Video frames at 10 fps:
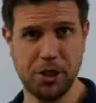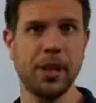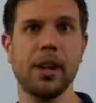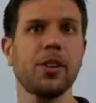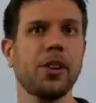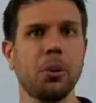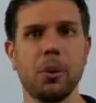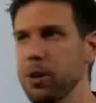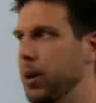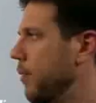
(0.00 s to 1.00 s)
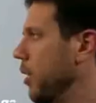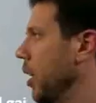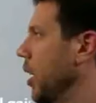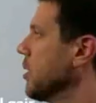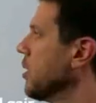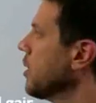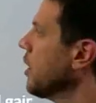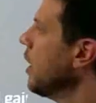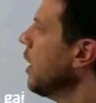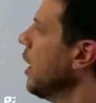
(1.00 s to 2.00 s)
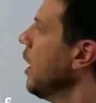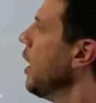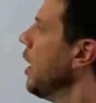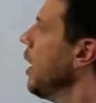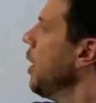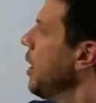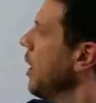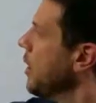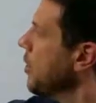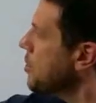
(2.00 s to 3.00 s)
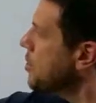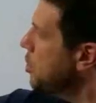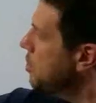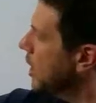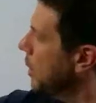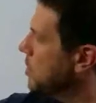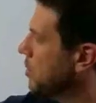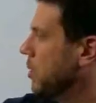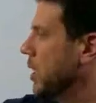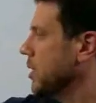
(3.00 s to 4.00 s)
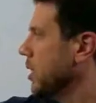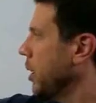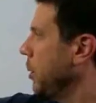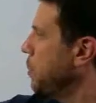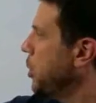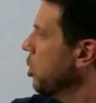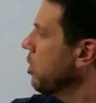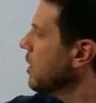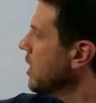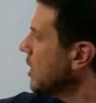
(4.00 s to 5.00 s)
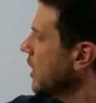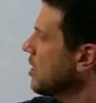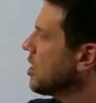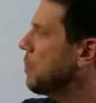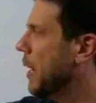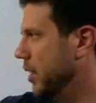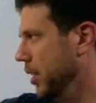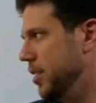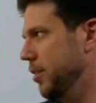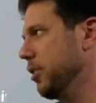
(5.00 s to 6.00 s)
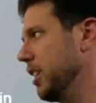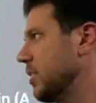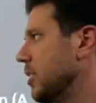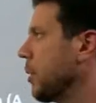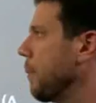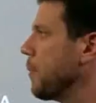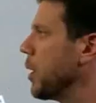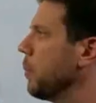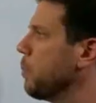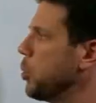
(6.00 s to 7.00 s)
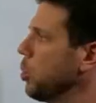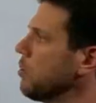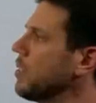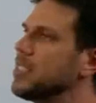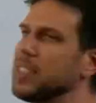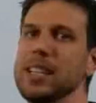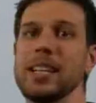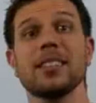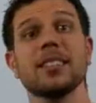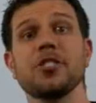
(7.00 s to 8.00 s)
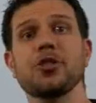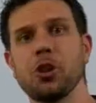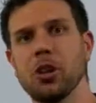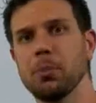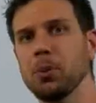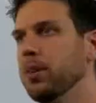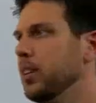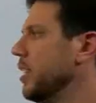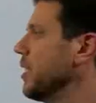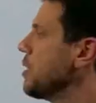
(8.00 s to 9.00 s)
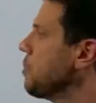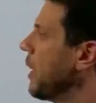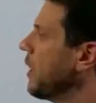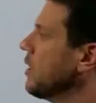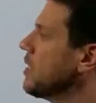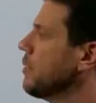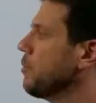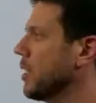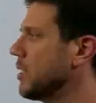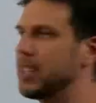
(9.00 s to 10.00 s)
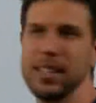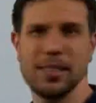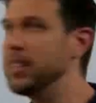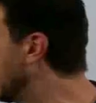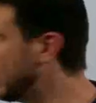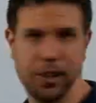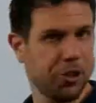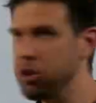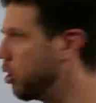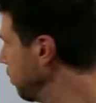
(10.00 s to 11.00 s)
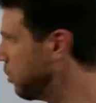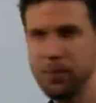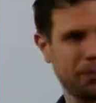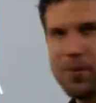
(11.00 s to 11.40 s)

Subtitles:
You never know when you'll have a loss. There's two types of risk, pure risk and speculative risk. Pure risk is insurable. Speculative risk is not insurable.